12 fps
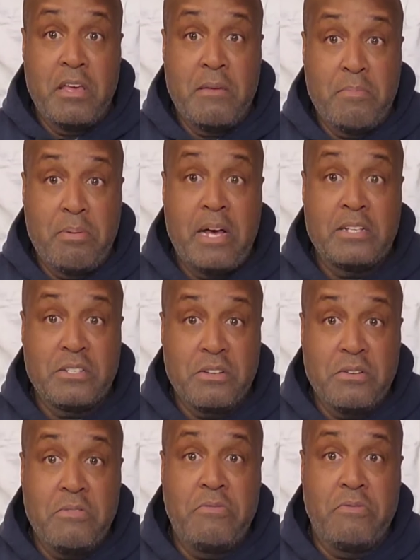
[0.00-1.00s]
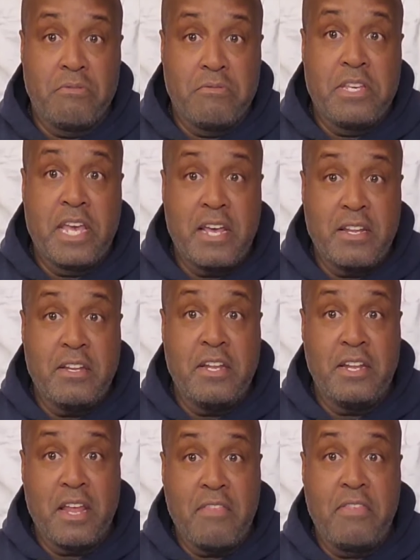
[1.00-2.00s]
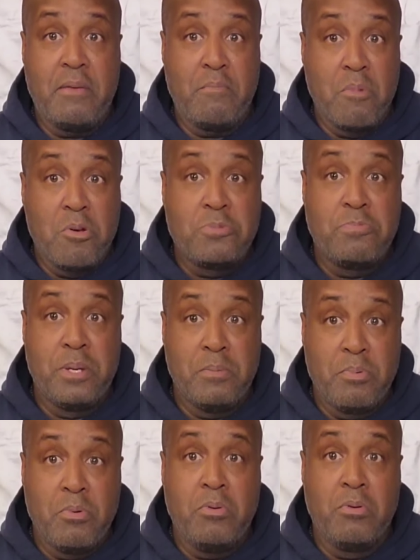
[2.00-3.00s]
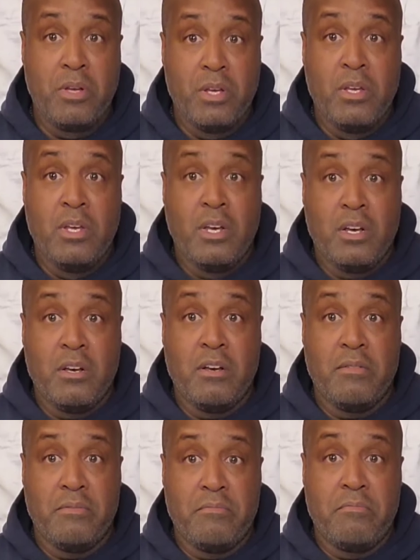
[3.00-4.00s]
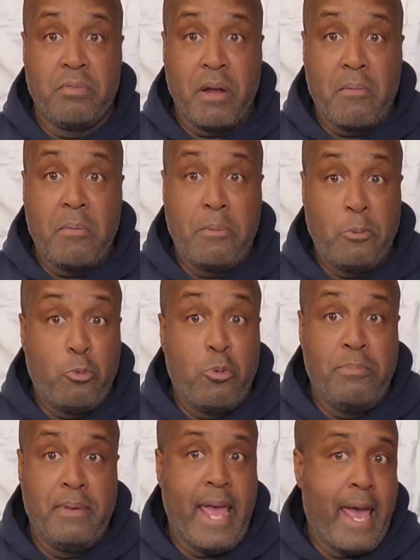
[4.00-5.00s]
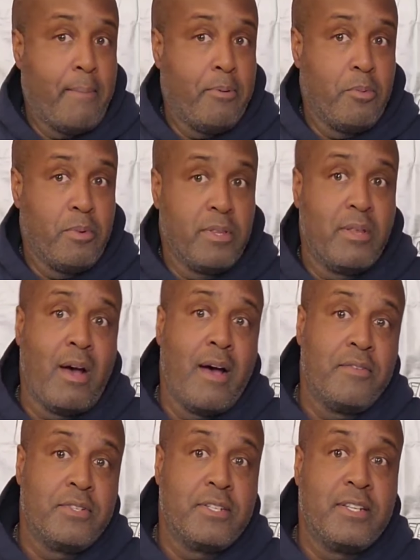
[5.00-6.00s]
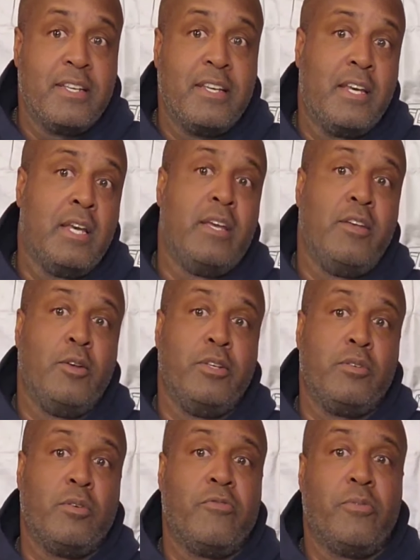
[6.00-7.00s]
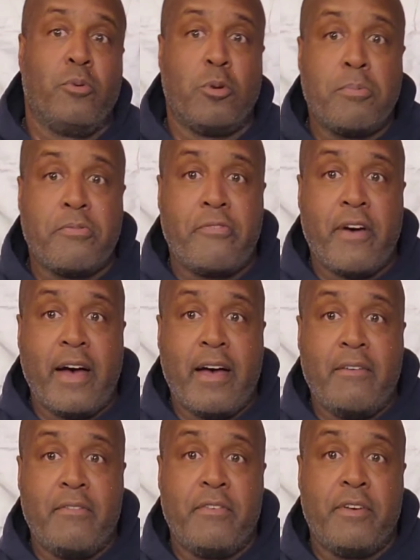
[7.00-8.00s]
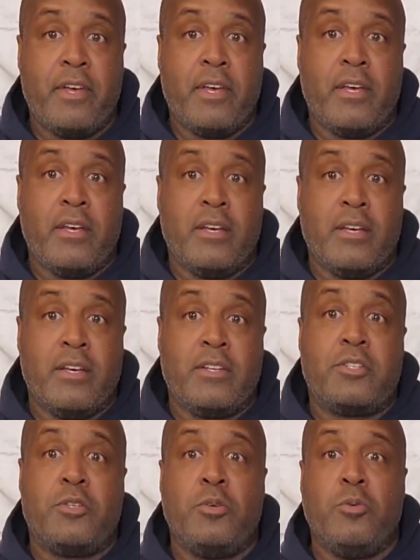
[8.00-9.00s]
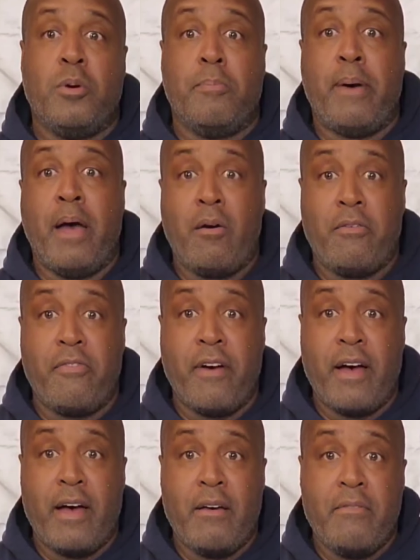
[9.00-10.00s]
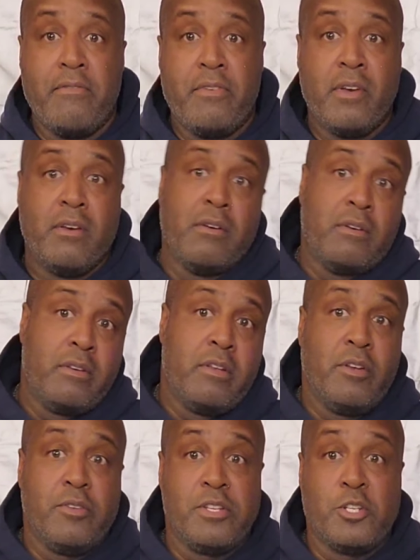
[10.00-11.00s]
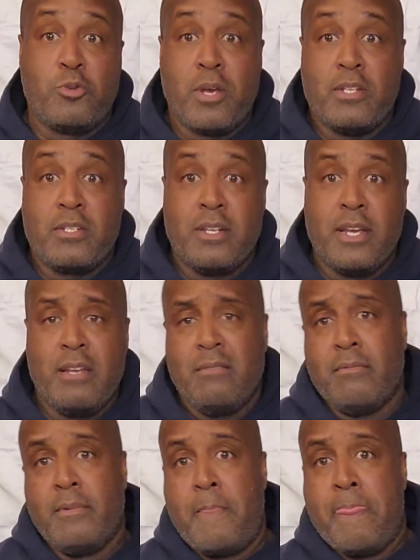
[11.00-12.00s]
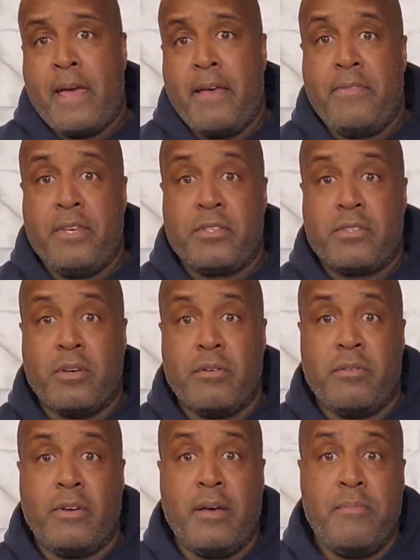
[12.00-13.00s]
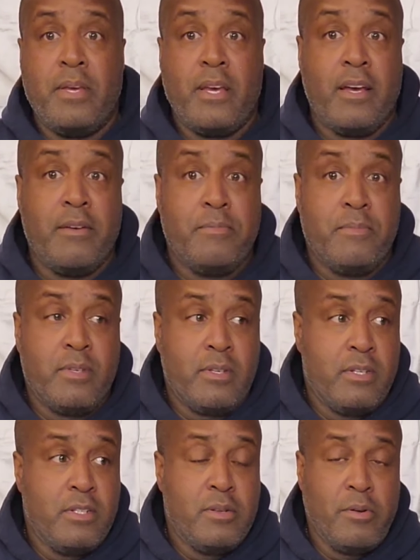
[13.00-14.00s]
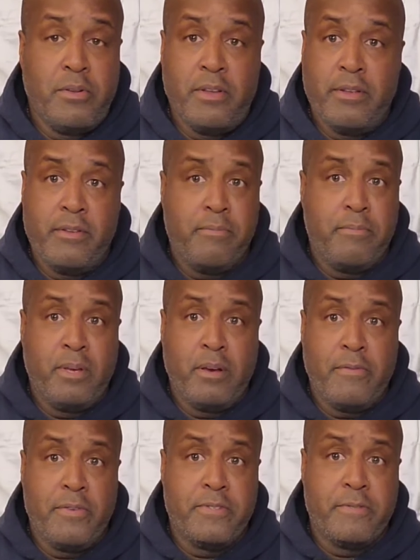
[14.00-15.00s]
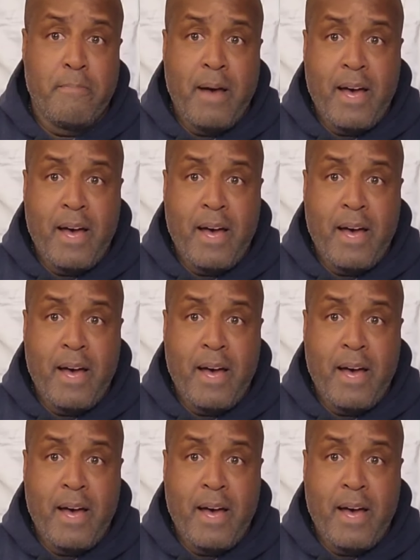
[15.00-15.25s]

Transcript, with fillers: a positive candidate that I think most people uh, probably would be happy with. Now, obviously, you know he's going from a group of five uh, to a power five. You know, does it translate? I think so. I mean, he's known to be offensive